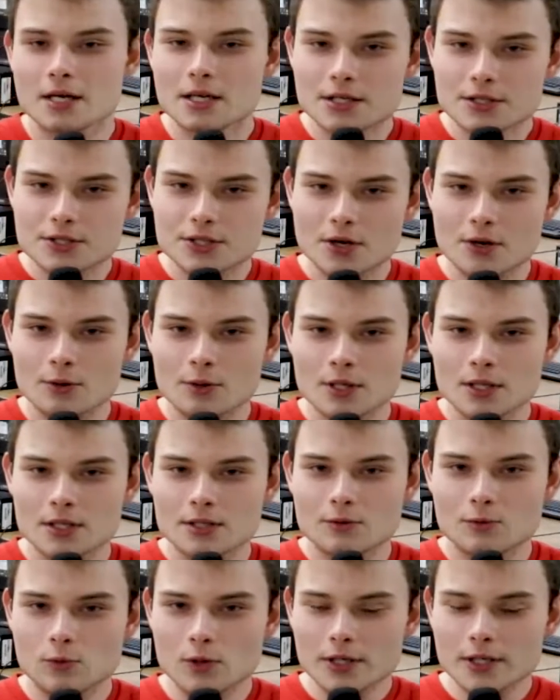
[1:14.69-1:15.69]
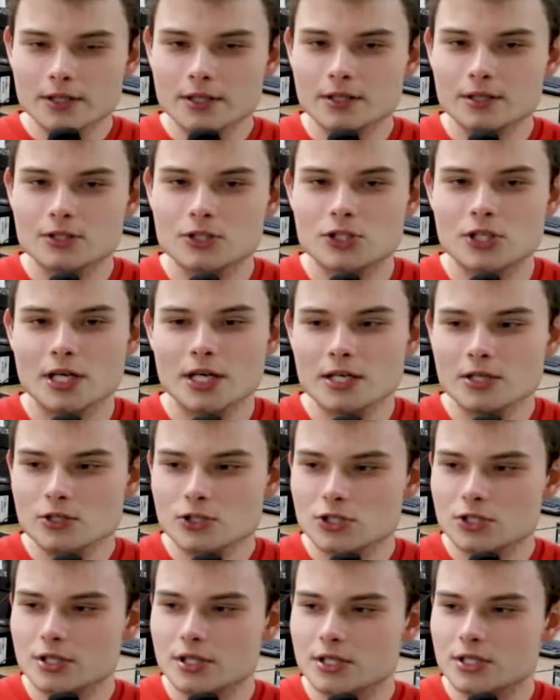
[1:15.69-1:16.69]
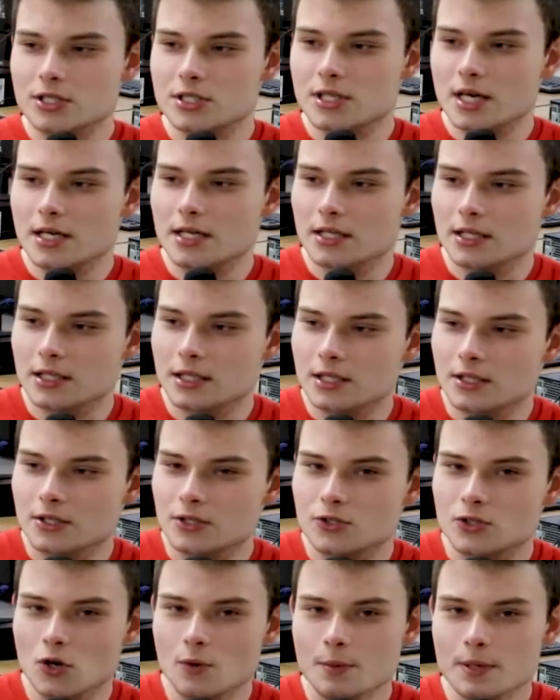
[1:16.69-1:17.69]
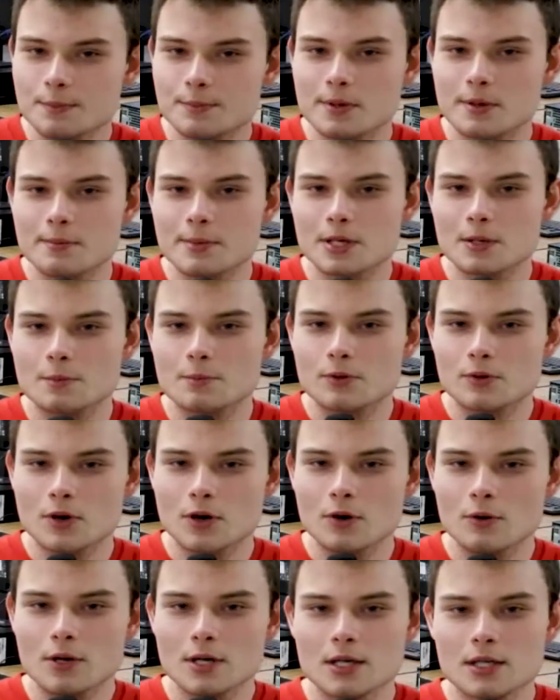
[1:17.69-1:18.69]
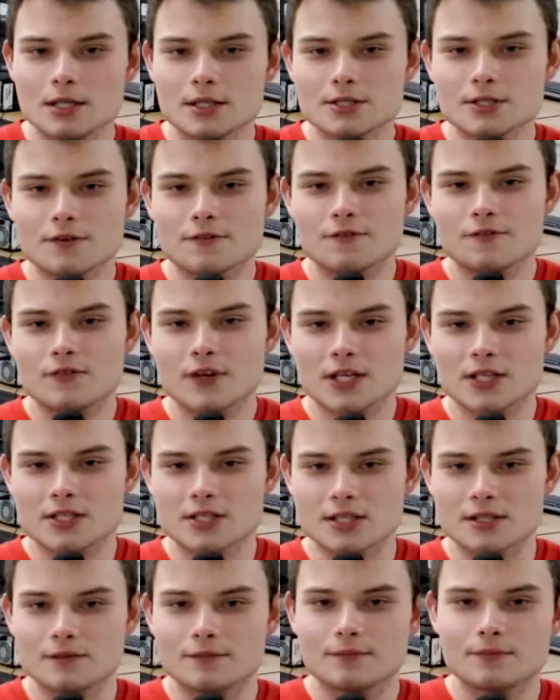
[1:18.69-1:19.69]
So we're going to change this setting in Adobe Premiere Pro to fix it.